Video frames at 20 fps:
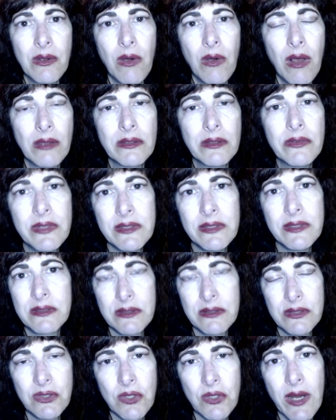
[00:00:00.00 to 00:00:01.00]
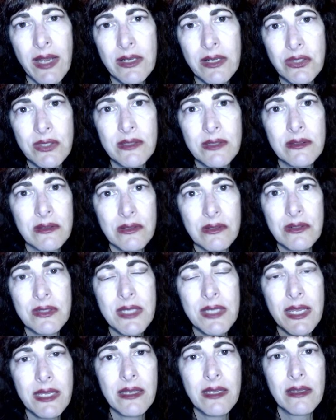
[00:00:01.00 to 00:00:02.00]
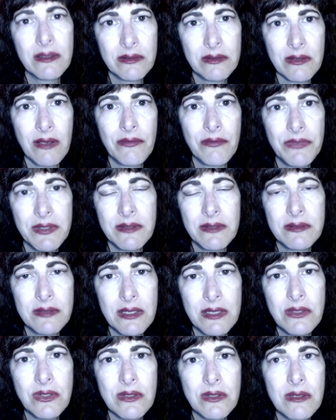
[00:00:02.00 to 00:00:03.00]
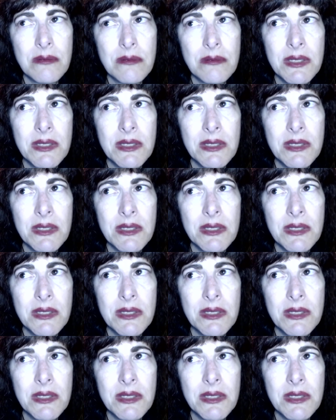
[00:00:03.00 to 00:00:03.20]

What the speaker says: all of these distractions that are taking us off the ascension.